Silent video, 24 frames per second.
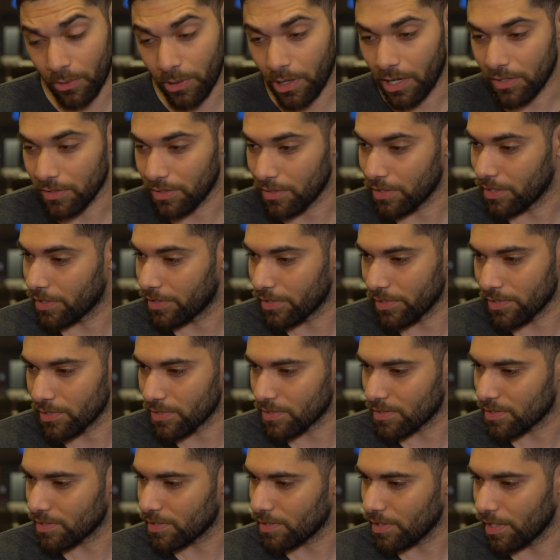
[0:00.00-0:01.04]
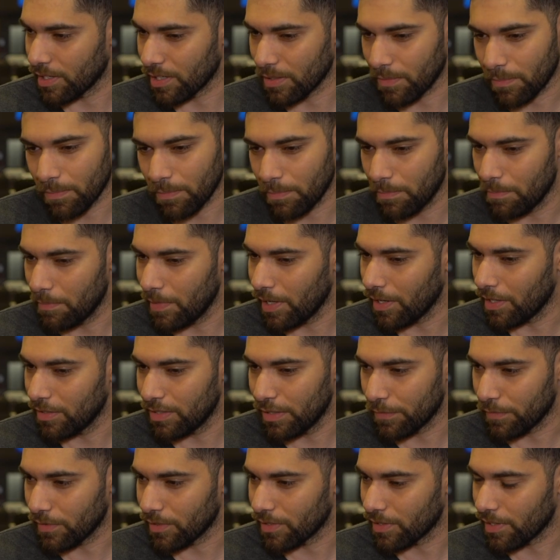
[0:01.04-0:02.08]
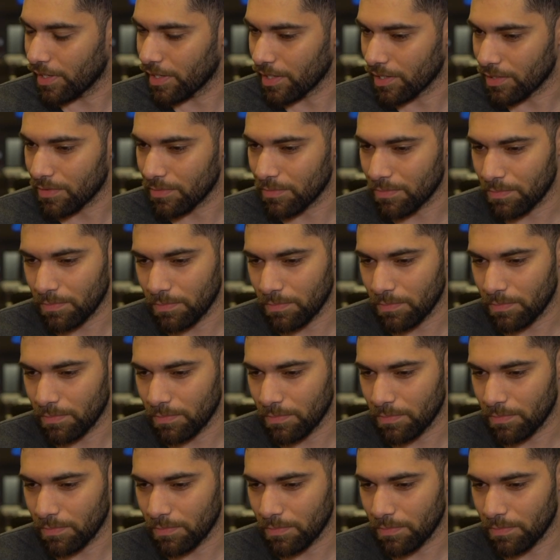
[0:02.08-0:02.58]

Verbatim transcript: throughout the years like many different like